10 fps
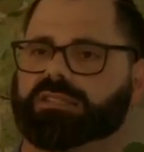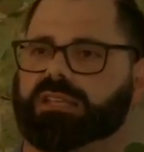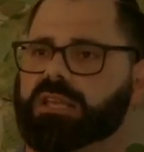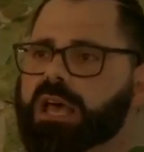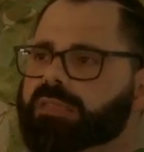He
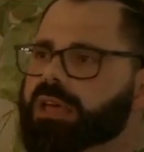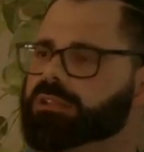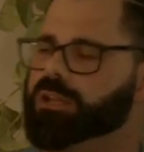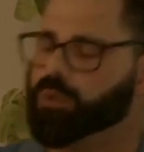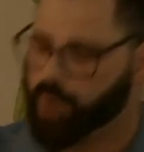says
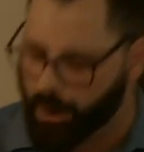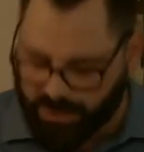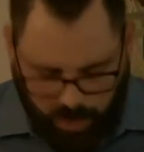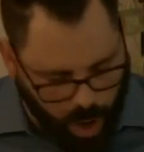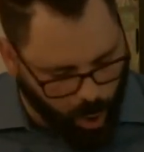that, you know,
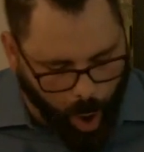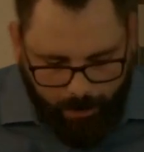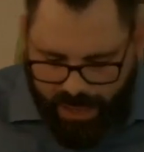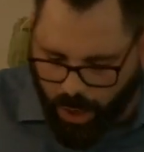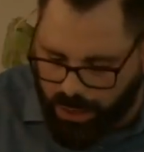Romans 1,
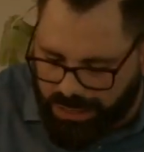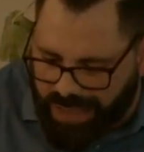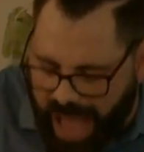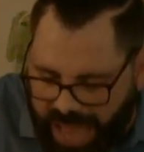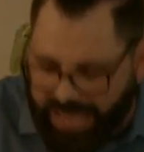all men are
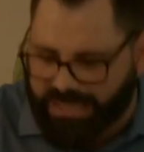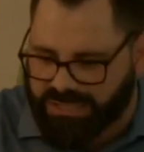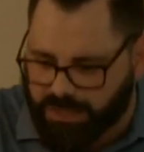lying